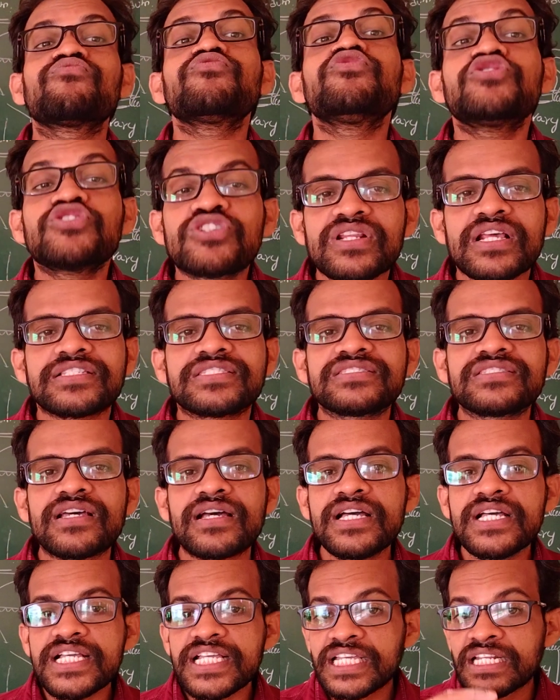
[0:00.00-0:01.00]
uterus,
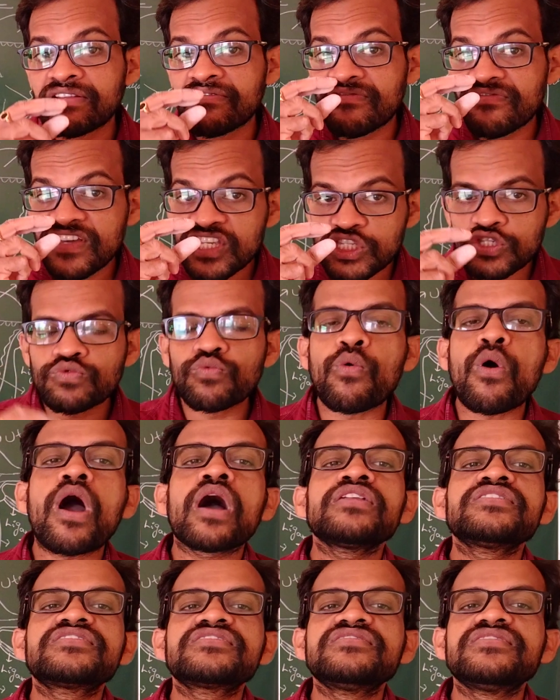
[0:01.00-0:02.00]
in which
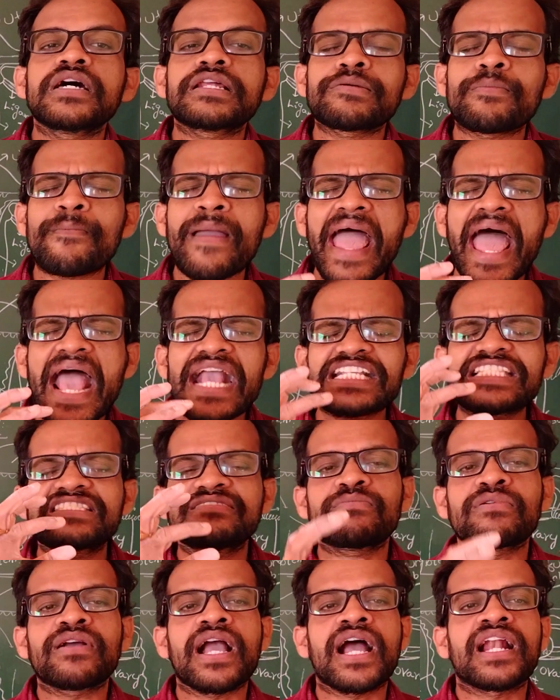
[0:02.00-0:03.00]
walls there are
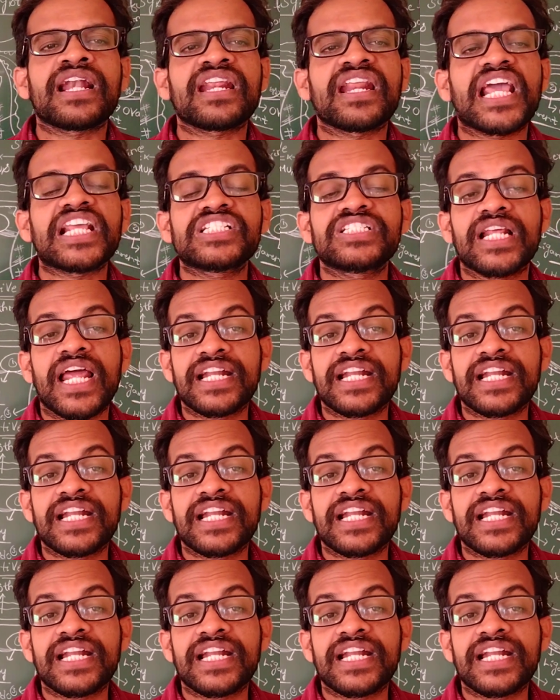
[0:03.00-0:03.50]
maximum contraction